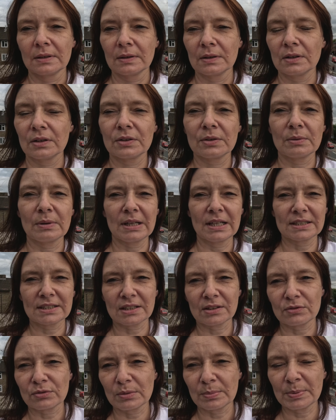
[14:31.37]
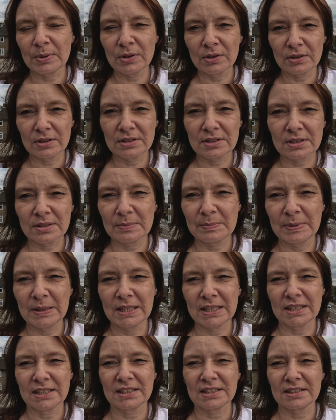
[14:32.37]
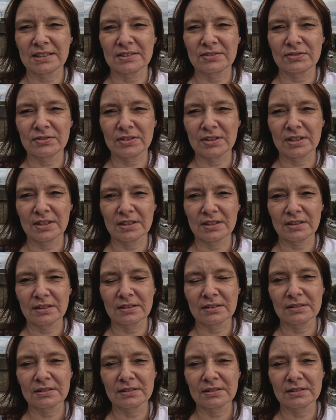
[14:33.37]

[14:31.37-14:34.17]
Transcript: Otherwise I'd report you to the police for your